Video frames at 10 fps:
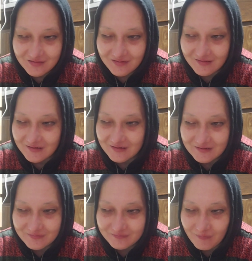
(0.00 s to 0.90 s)
Ugh.
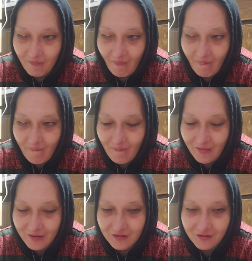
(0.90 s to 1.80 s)

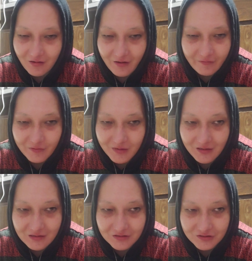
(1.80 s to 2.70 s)
Thank God for
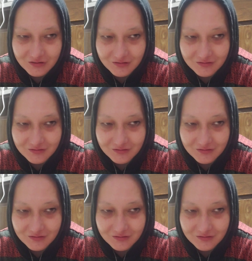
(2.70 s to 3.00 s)
medication.